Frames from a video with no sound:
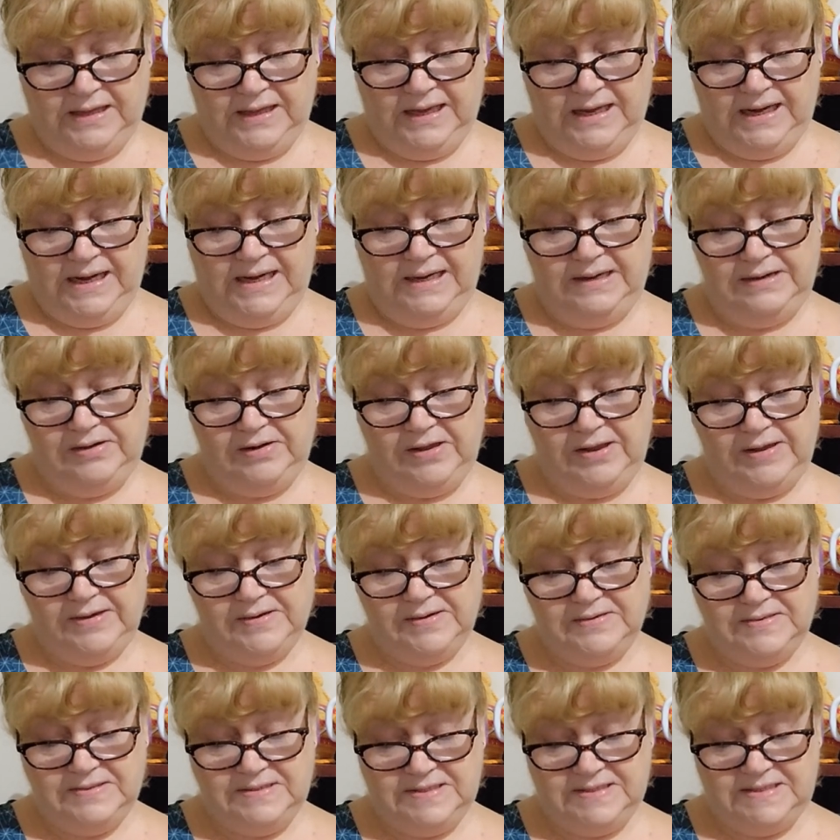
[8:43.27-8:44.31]
He
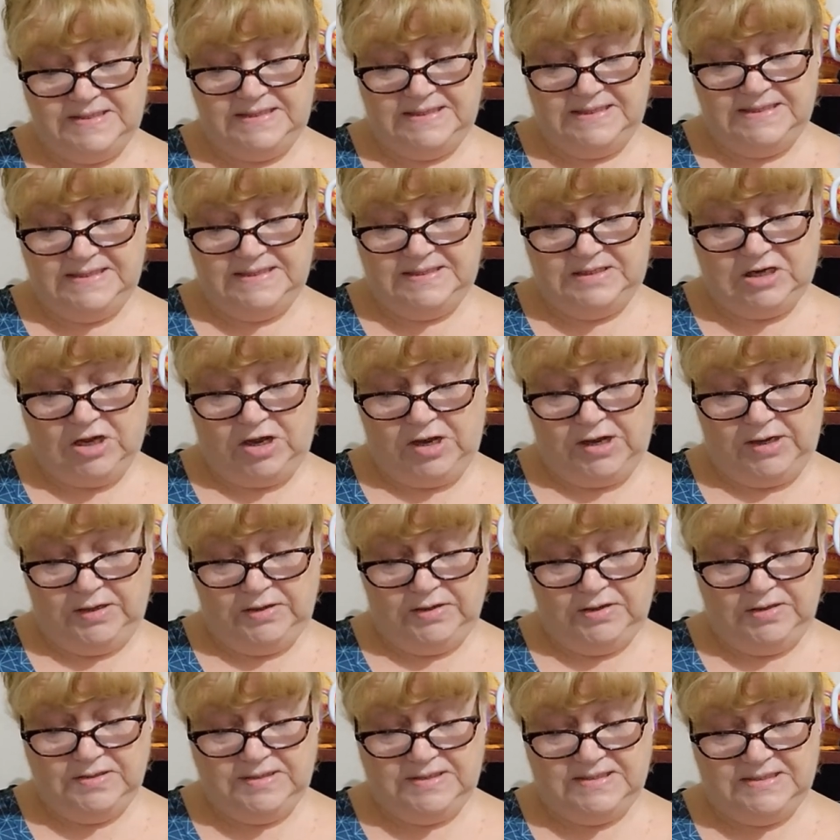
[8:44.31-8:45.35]
announced his
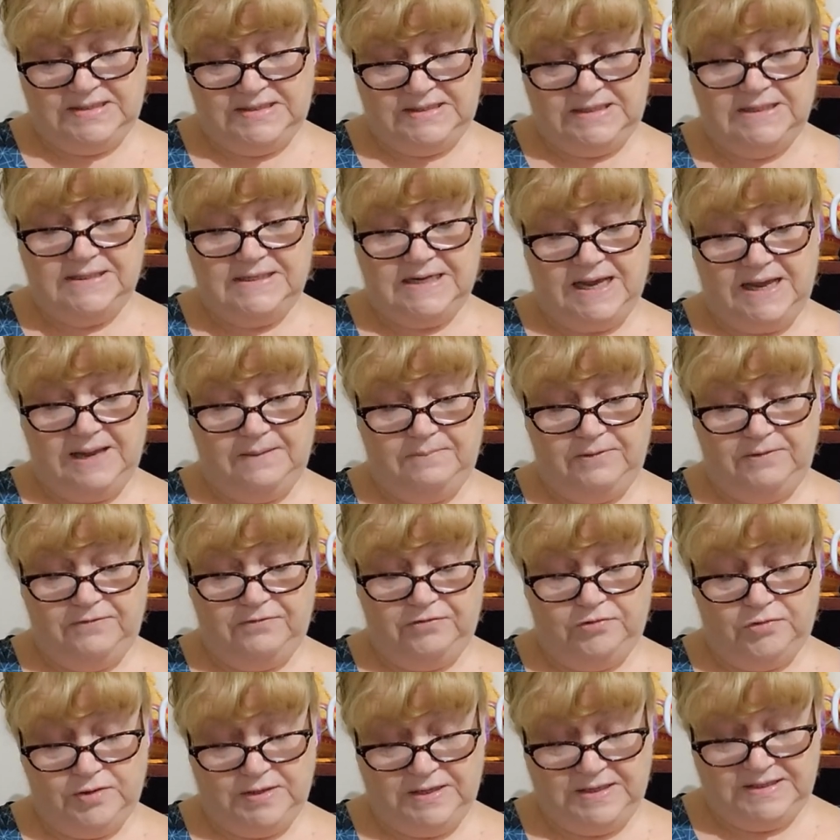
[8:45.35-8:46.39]
diagnosis the day
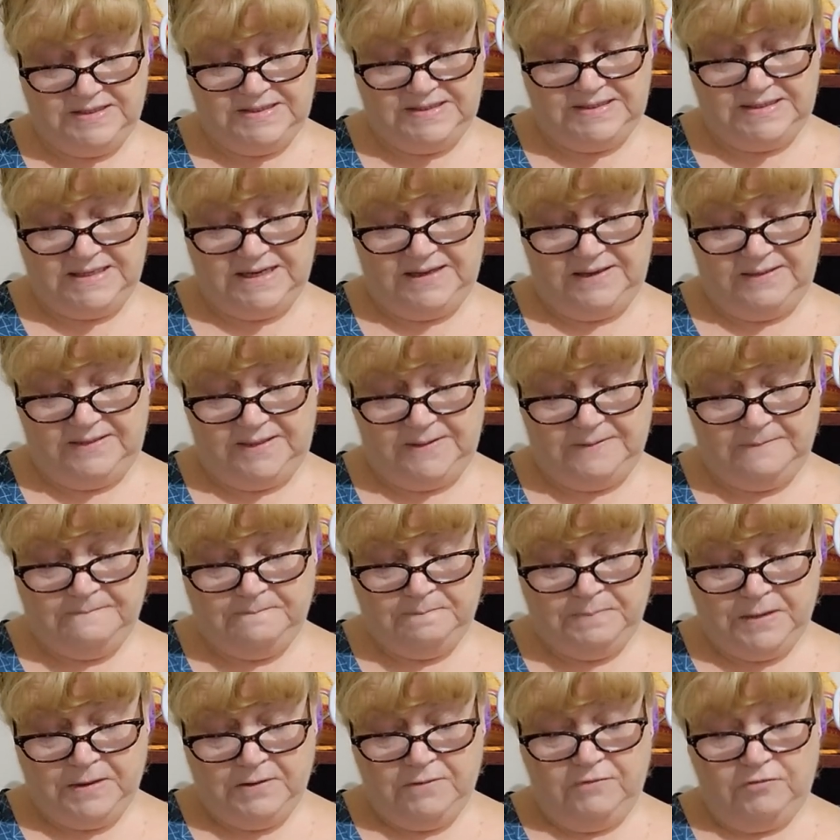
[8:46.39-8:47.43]
before his death,
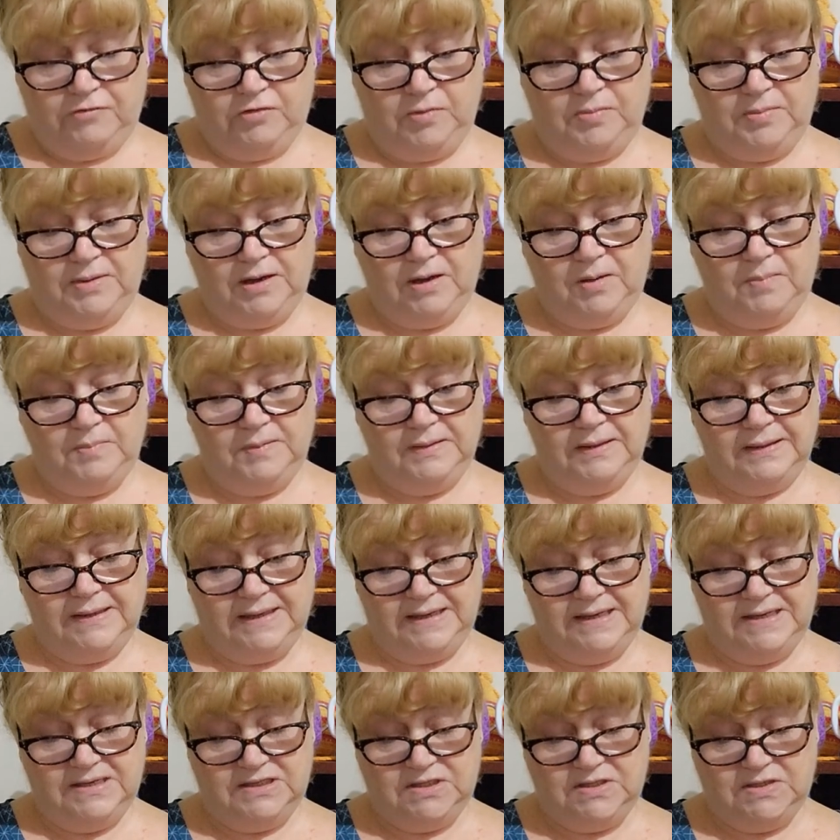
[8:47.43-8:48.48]
from
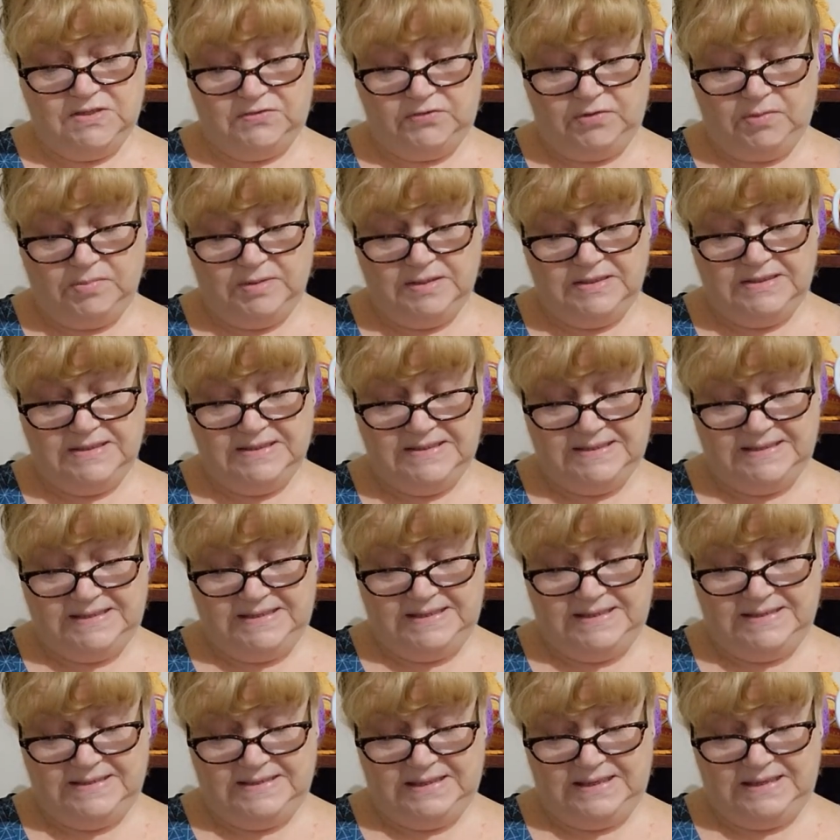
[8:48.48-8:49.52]
complications from a
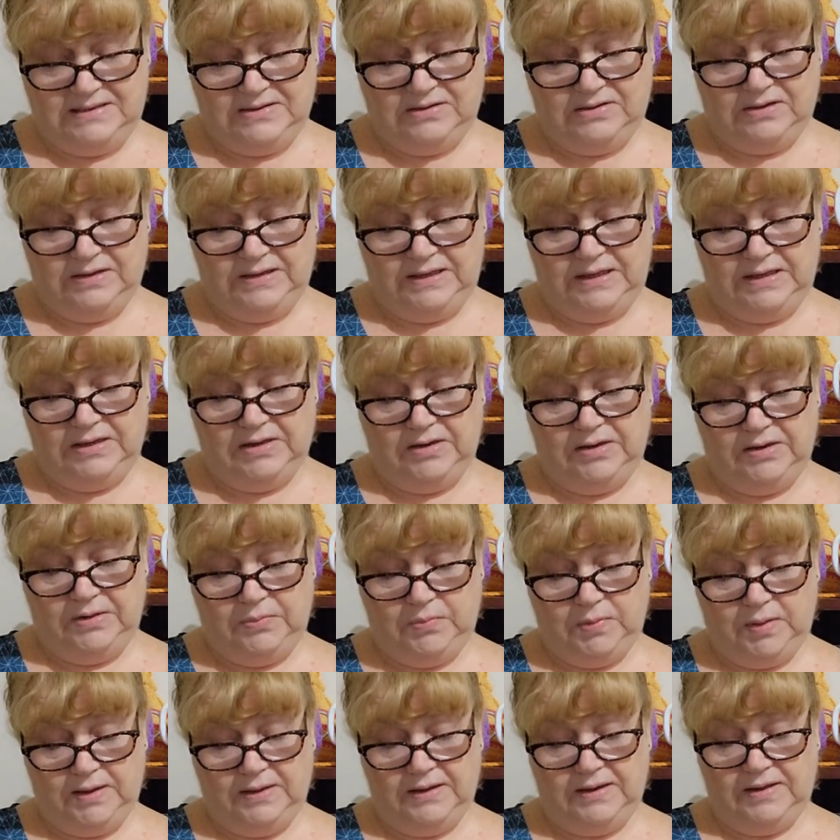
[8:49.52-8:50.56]
disease in
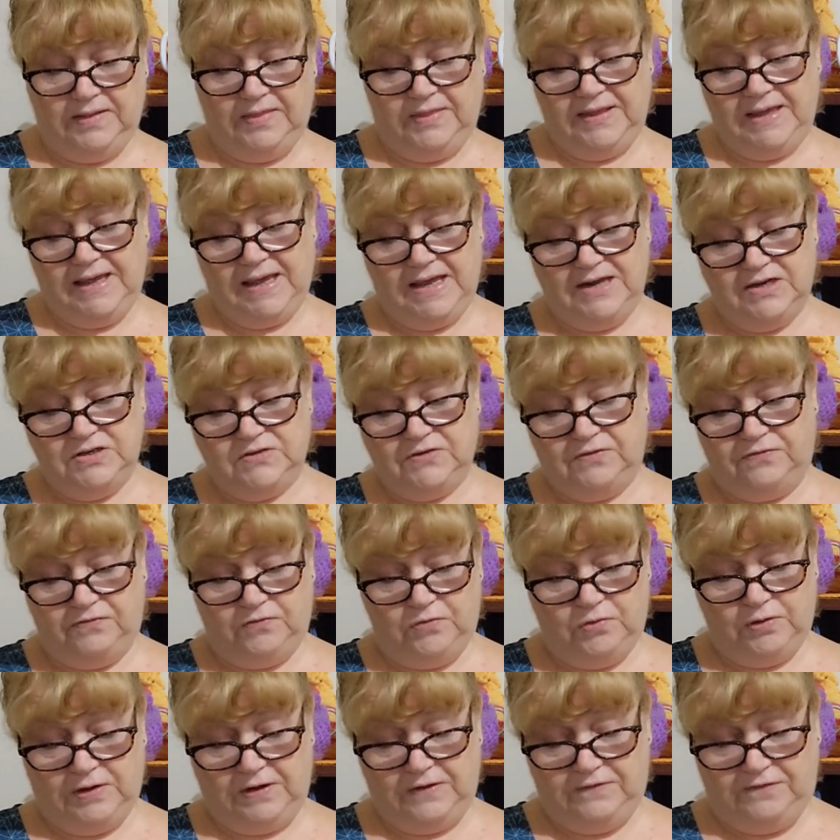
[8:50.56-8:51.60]
1991 at the age of
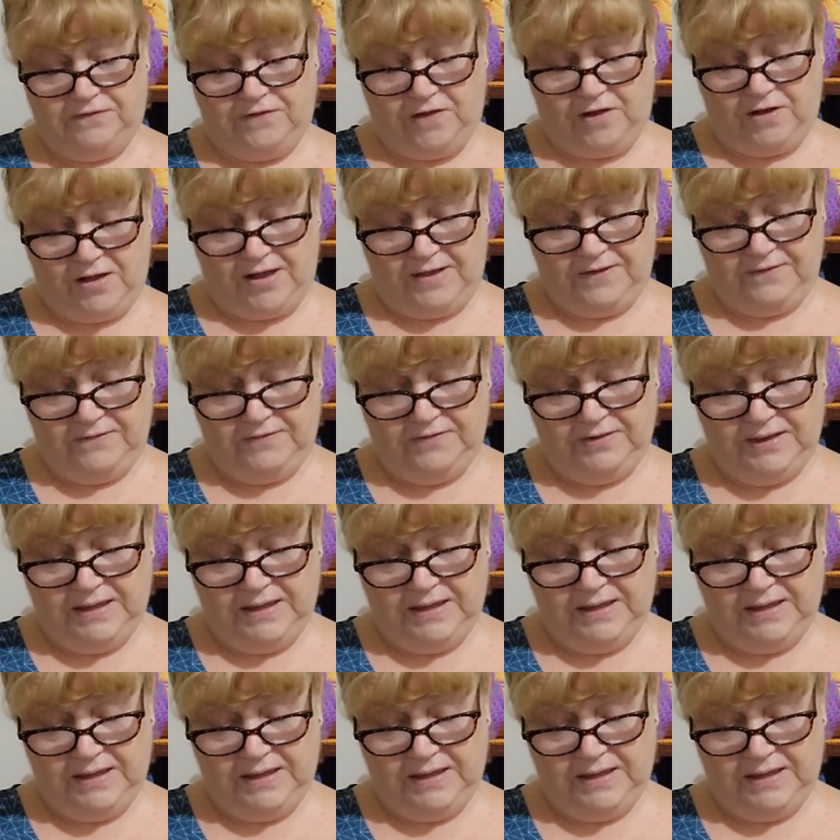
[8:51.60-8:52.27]
45.